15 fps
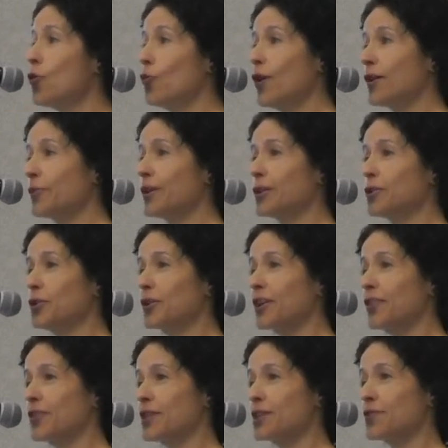When we look
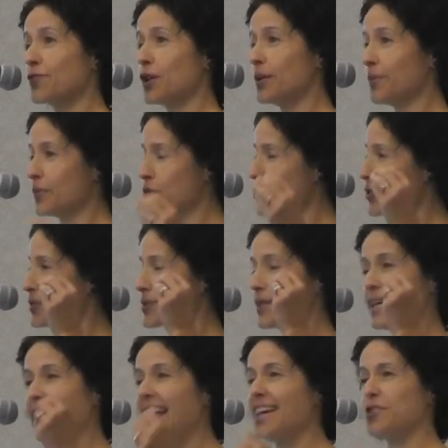at this from
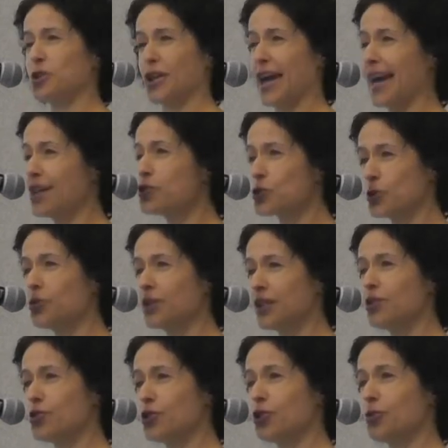just an educational
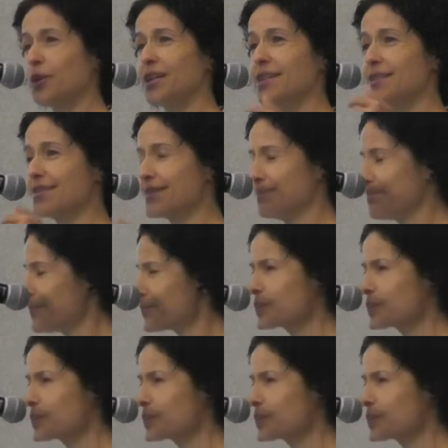issue, it is